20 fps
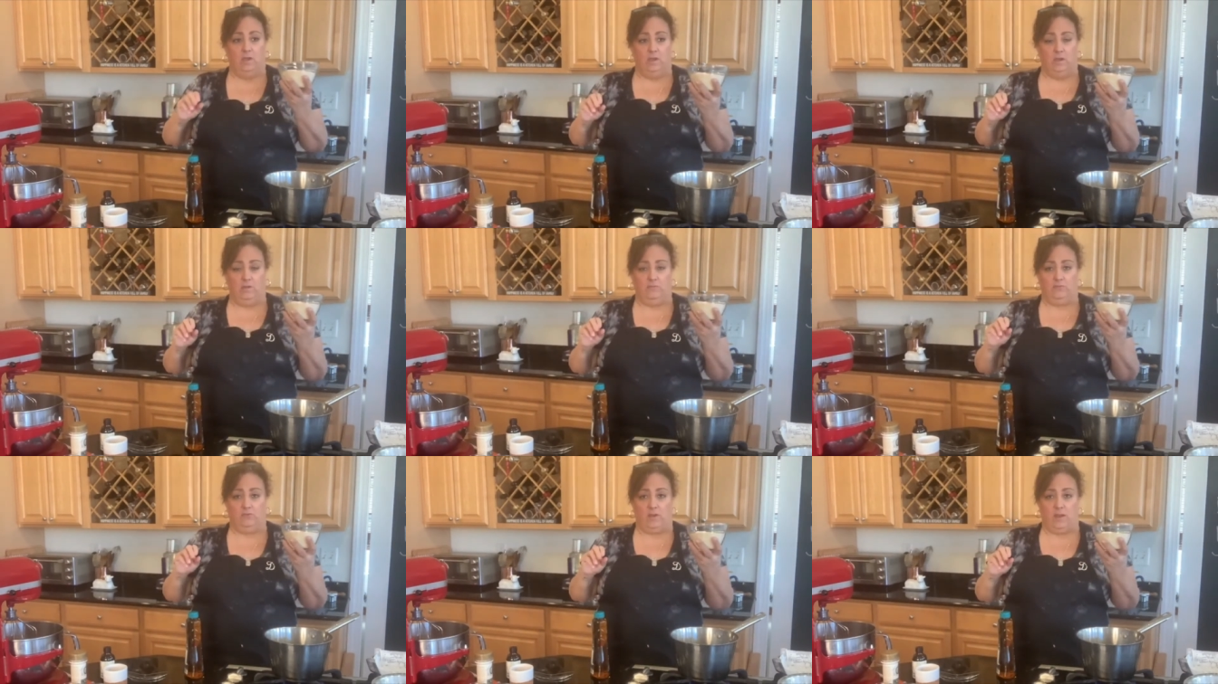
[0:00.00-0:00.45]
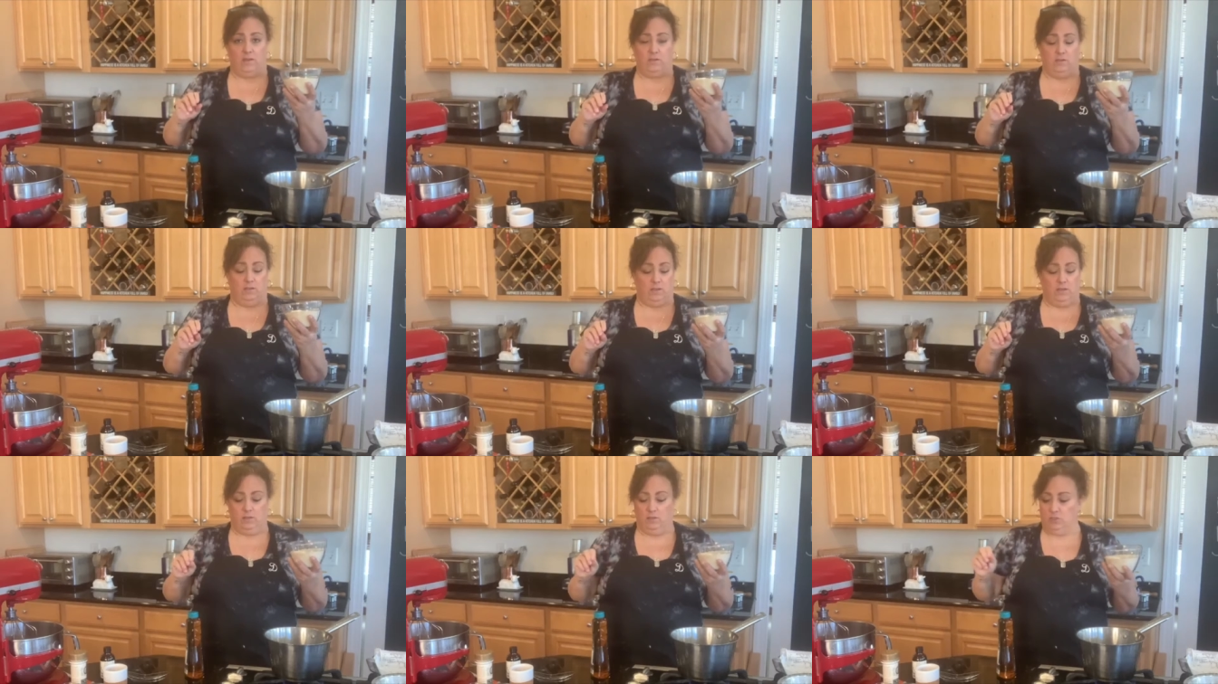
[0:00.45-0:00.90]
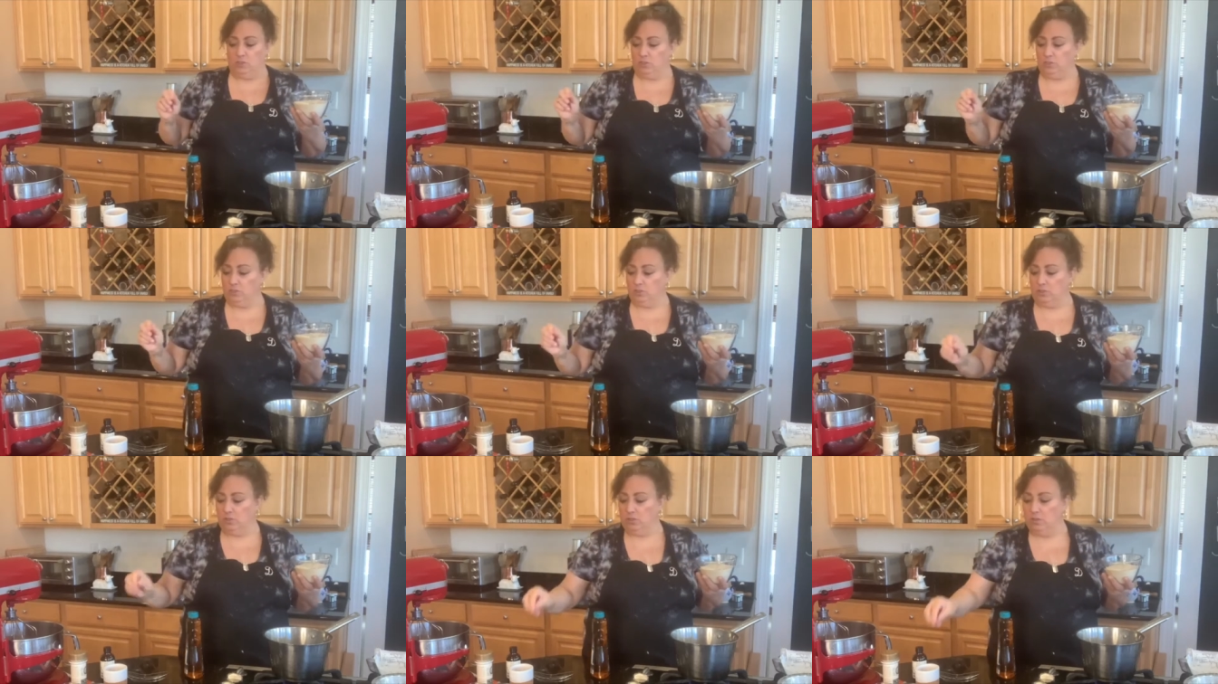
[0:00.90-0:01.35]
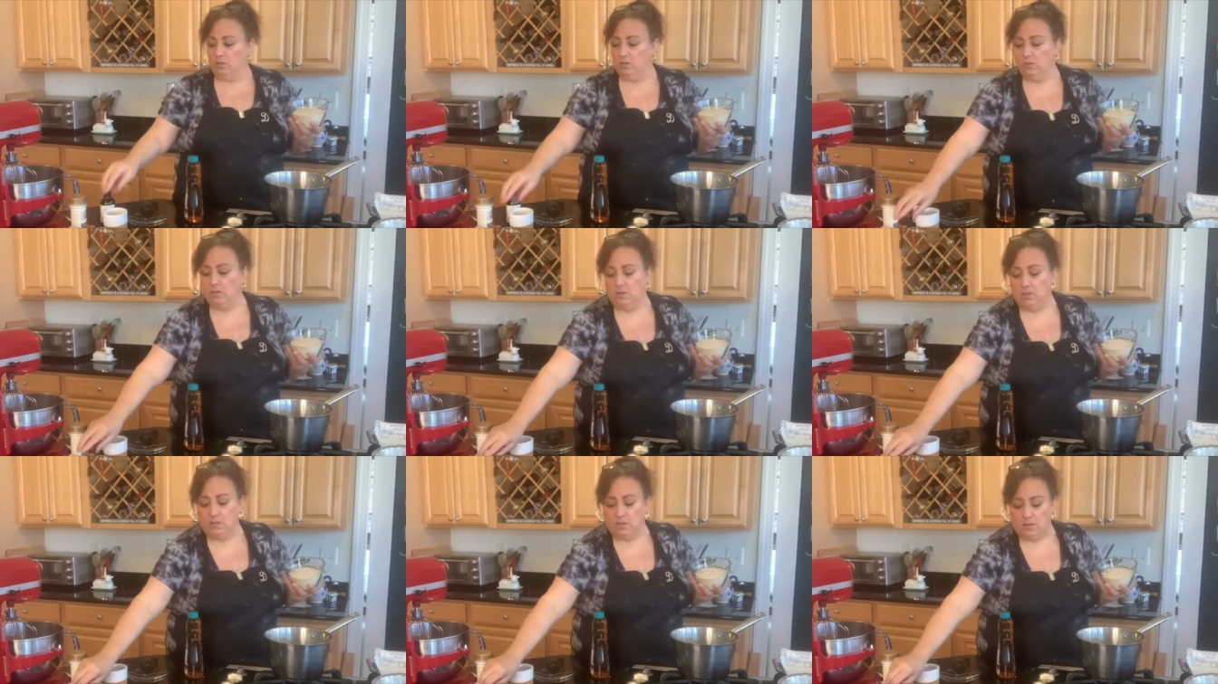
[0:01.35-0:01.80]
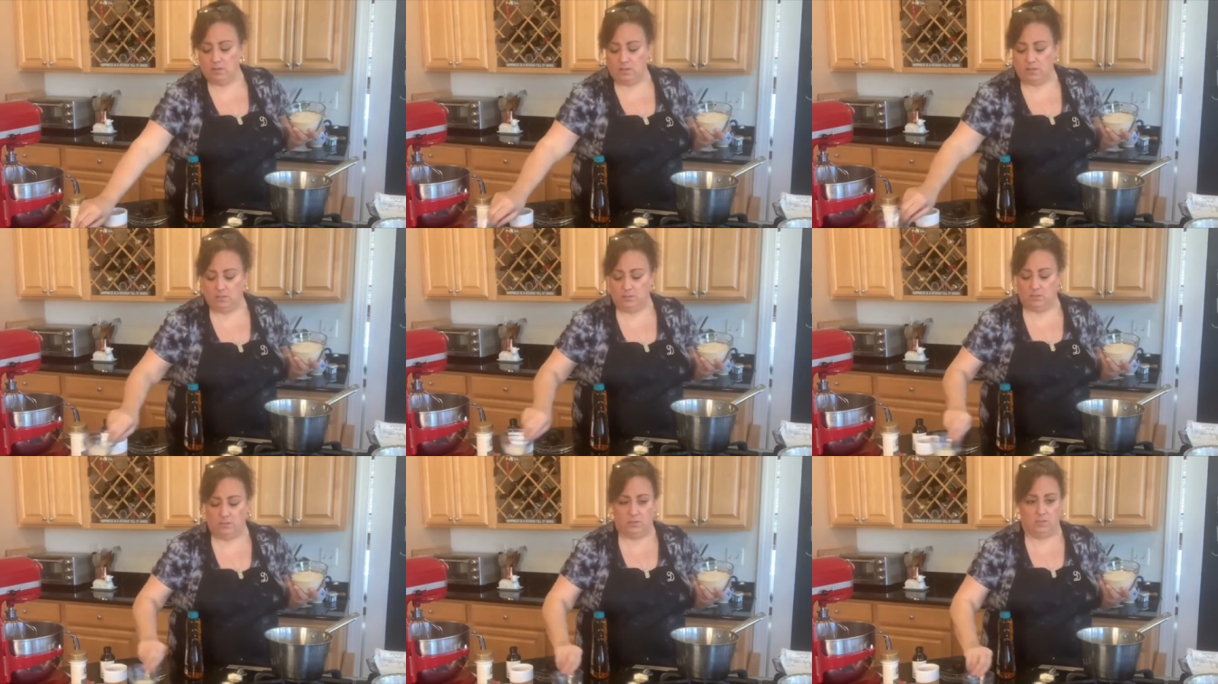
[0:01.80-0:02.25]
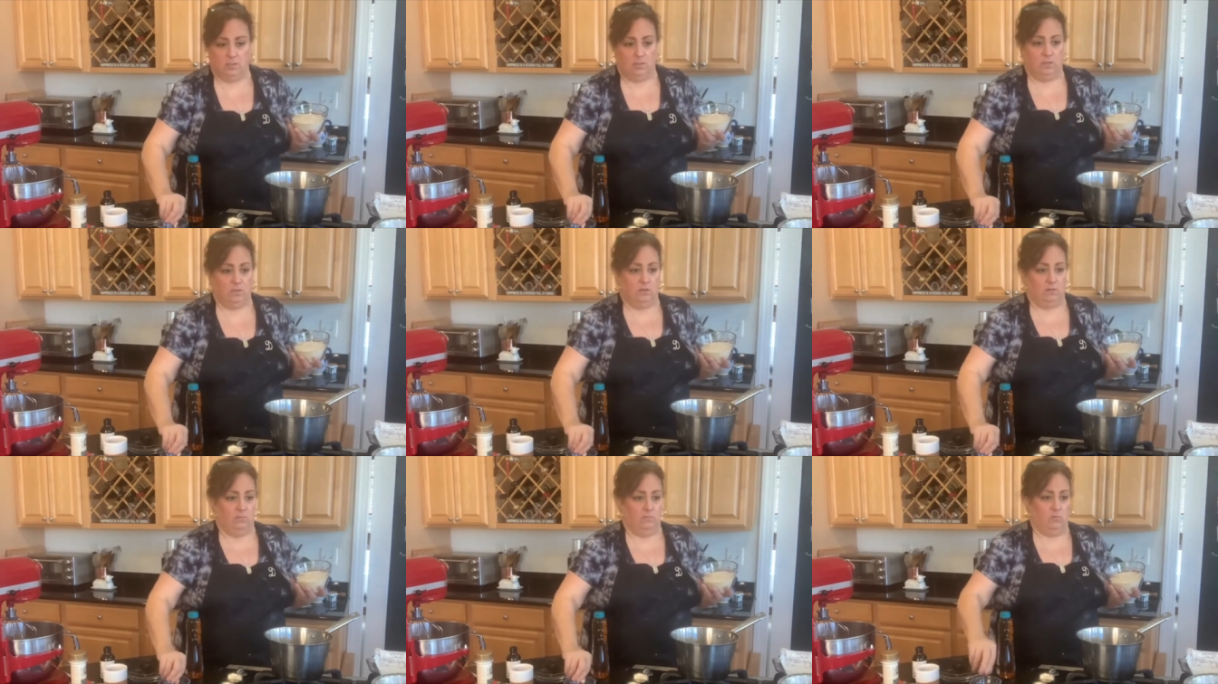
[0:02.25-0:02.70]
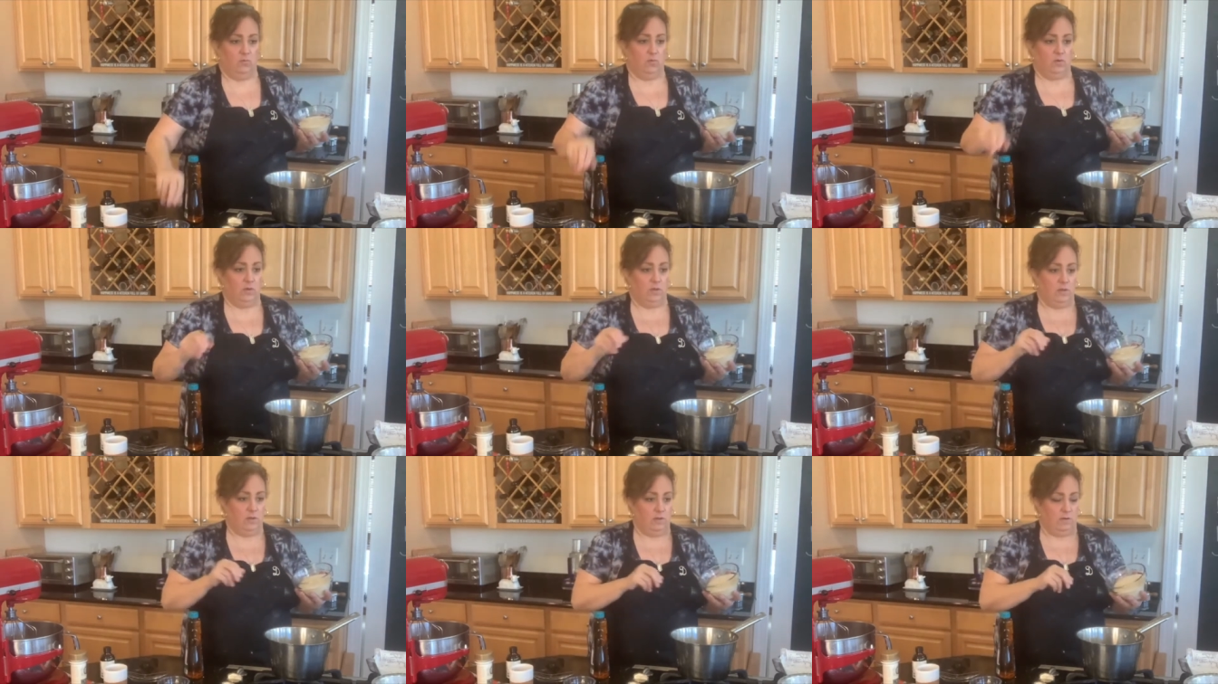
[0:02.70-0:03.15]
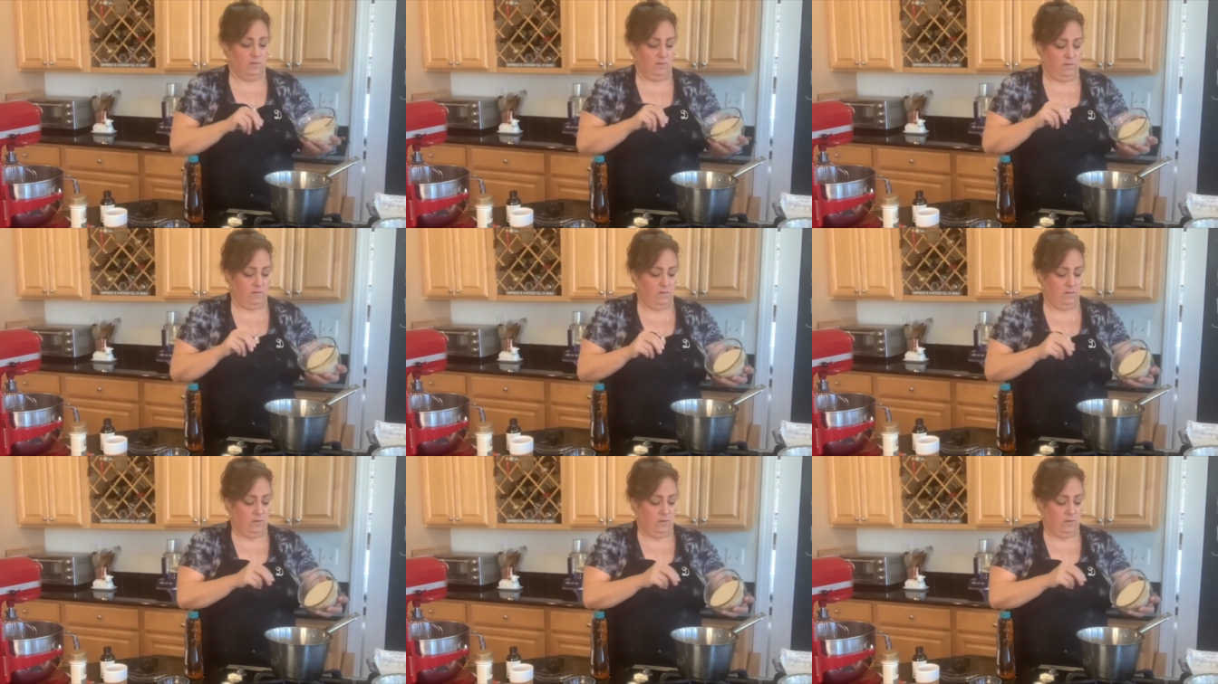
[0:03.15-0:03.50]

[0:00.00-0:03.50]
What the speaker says: of granulated sugar and just a little more here.